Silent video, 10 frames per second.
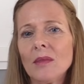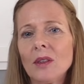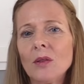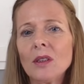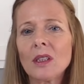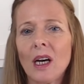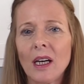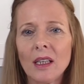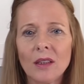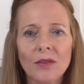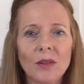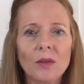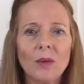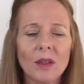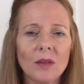you decide if you
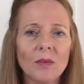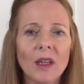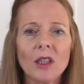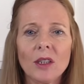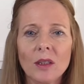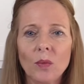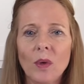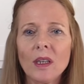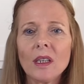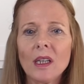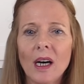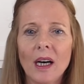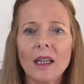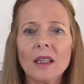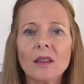want to make just one
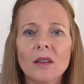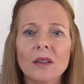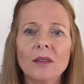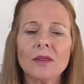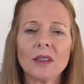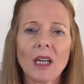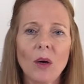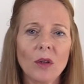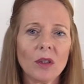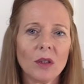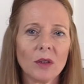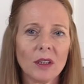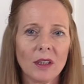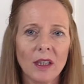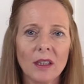kind of sourdough
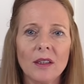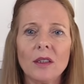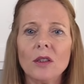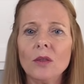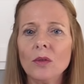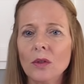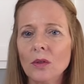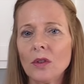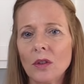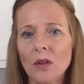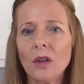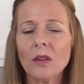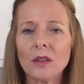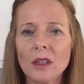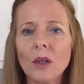starter that you use on all
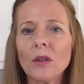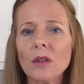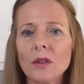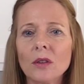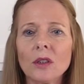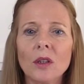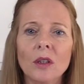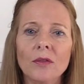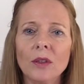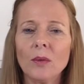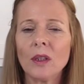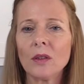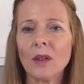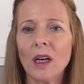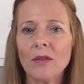your sourdoughs, or if you want
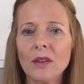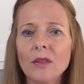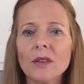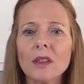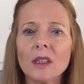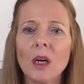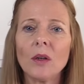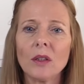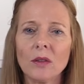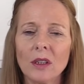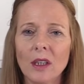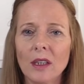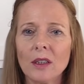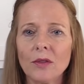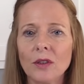to have different sourdough
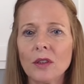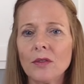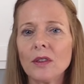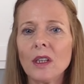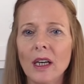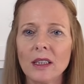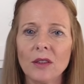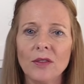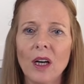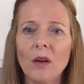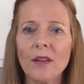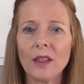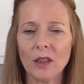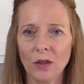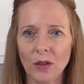starters for different kinds of flour
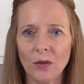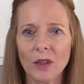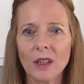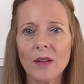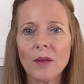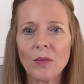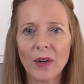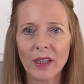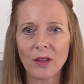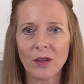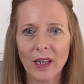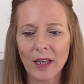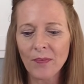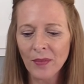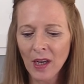that you're using in the bread,
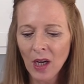okay?